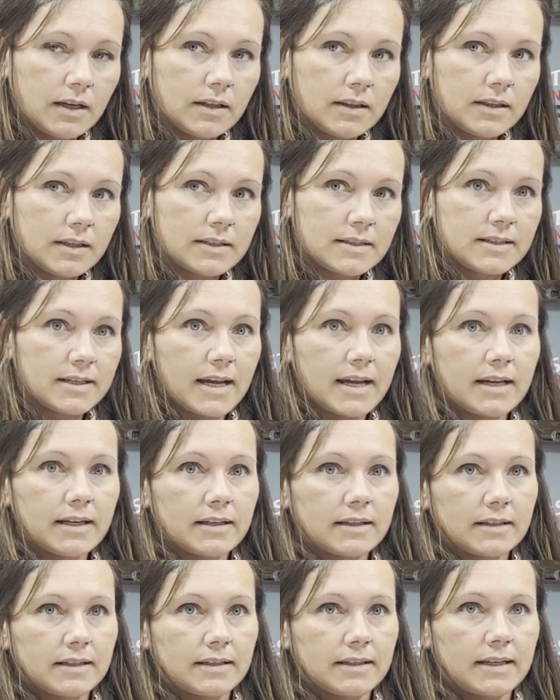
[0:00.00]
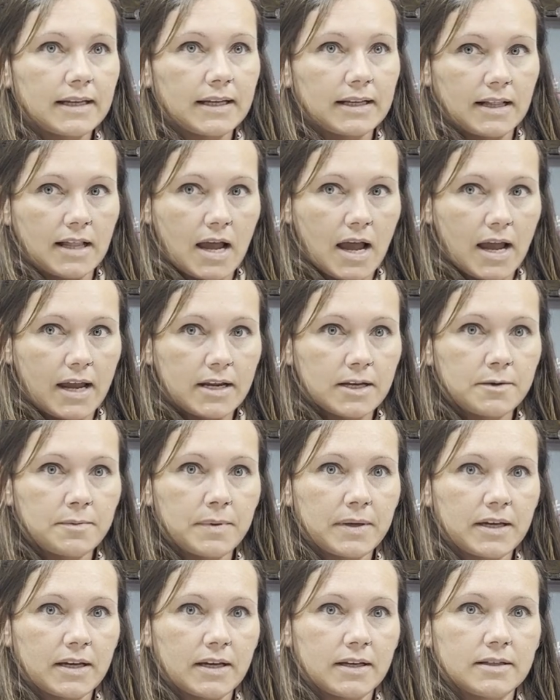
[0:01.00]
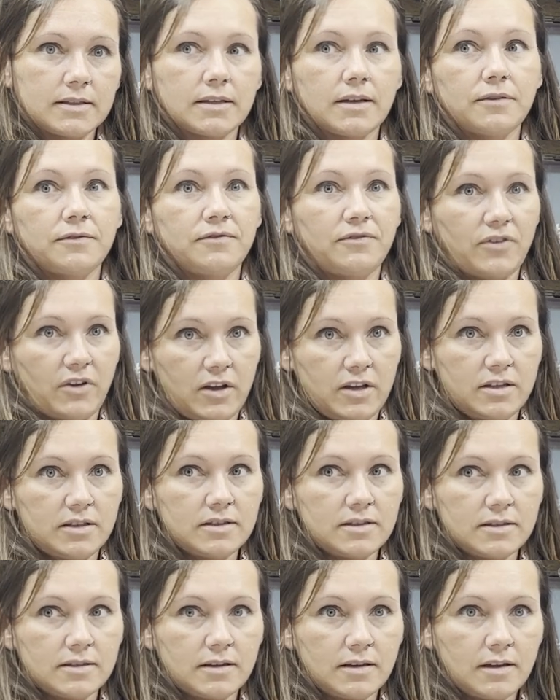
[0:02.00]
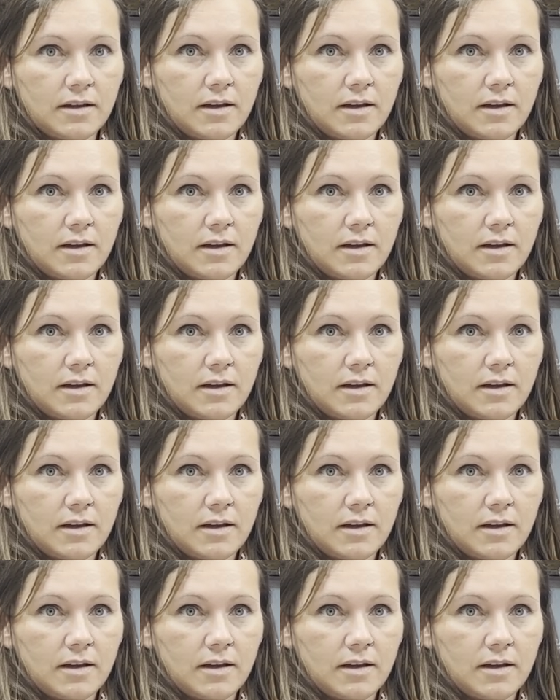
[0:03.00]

The state declined because of funds.